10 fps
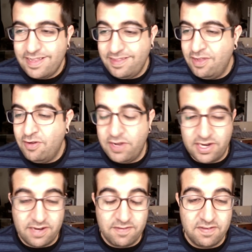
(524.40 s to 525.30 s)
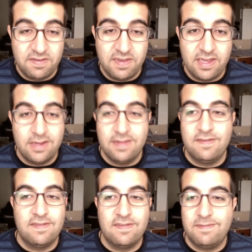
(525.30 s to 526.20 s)
No one here gives a shit. It's
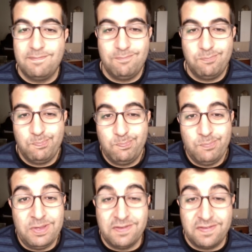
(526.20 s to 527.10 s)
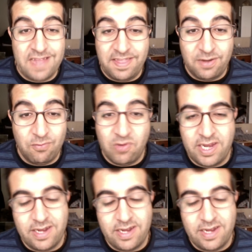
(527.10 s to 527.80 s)
just, you just stand there and wait,